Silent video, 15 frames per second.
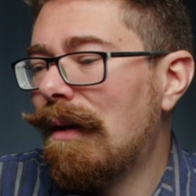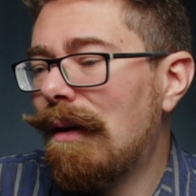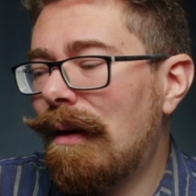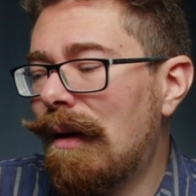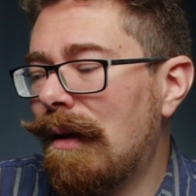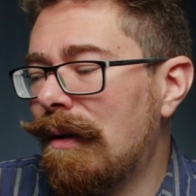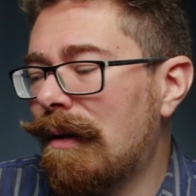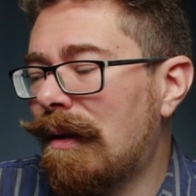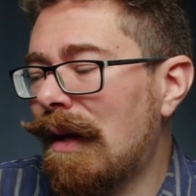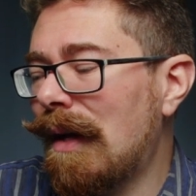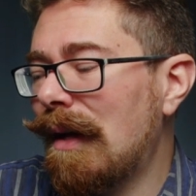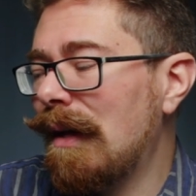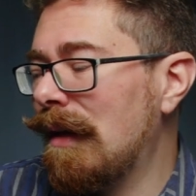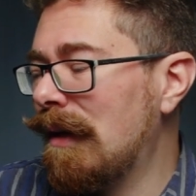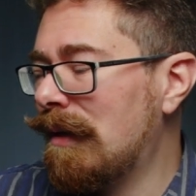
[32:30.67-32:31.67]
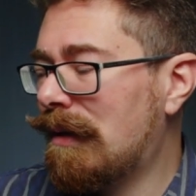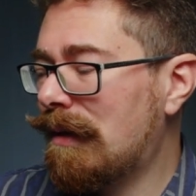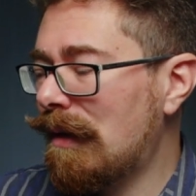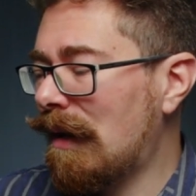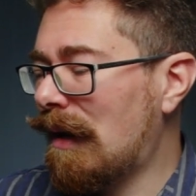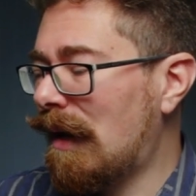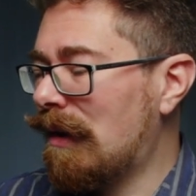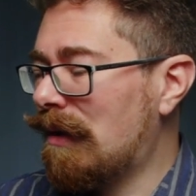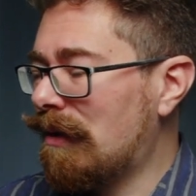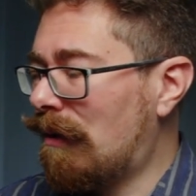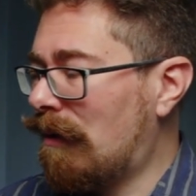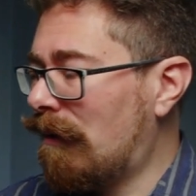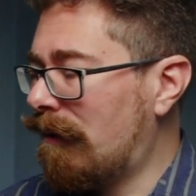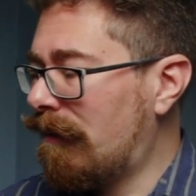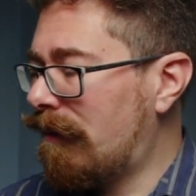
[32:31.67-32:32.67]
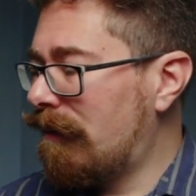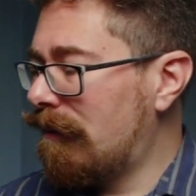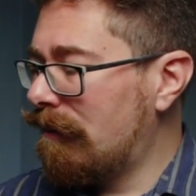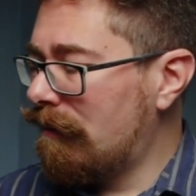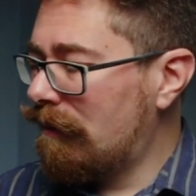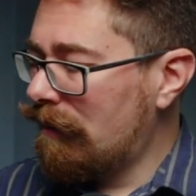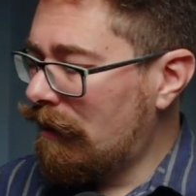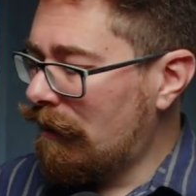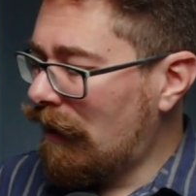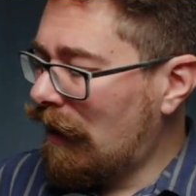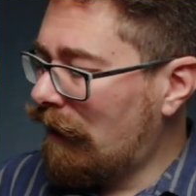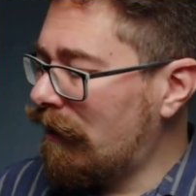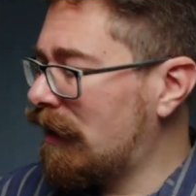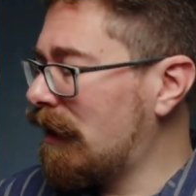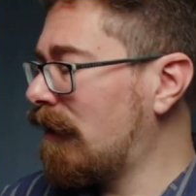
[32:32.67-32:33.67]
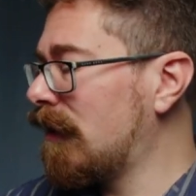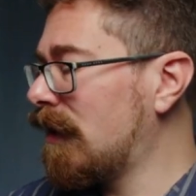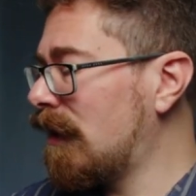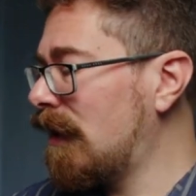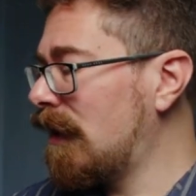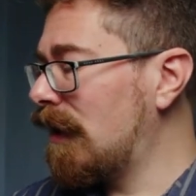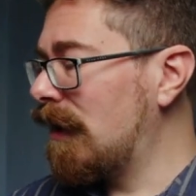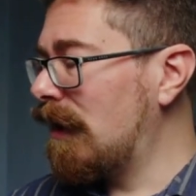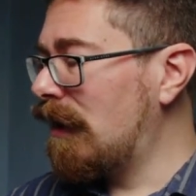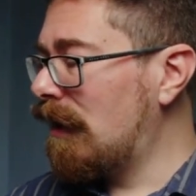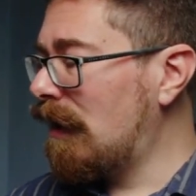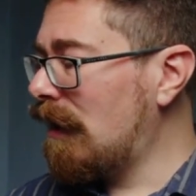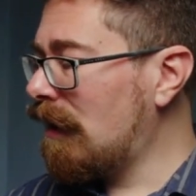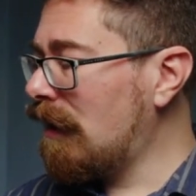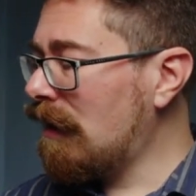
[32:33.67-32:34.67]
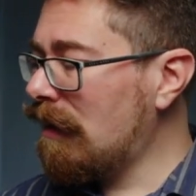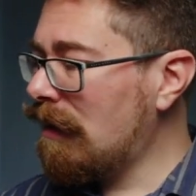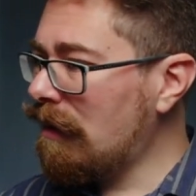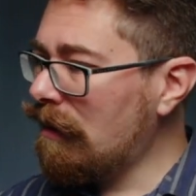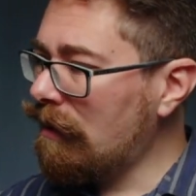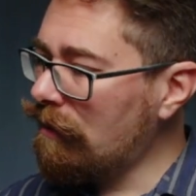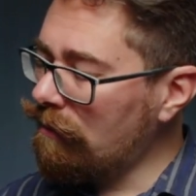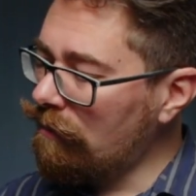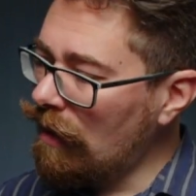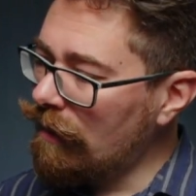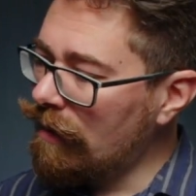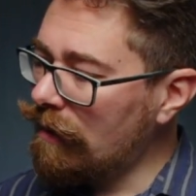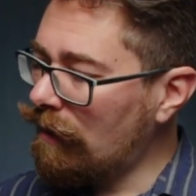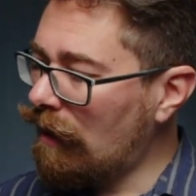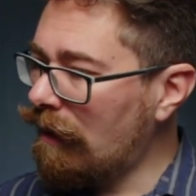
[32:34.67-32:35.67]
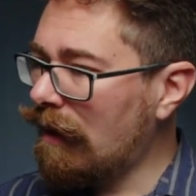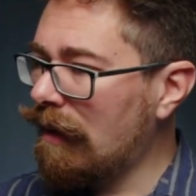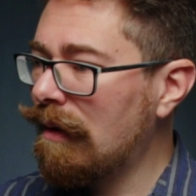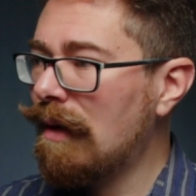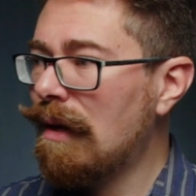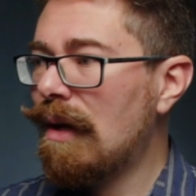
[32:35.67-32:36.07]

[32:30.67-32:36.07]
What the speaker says: And that is a case of, do I have a silver side? Yeah, maybe something like that.